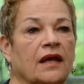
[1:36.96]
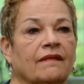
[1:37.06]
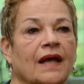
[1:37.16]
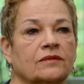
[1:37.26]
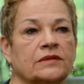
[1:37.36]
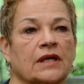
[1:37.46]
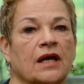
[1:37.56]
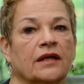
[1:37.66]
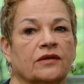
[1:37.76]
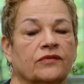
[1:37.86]
And that was
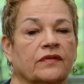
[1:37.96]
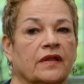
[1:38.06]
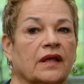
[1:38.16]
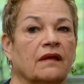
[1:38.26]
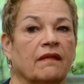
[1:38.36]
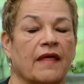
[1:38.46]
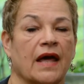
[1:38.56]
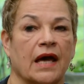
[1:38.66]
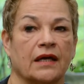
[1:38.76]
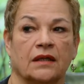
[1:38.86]
kind of the thing
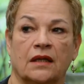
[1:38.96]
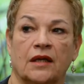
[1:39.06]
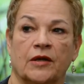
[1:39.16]
that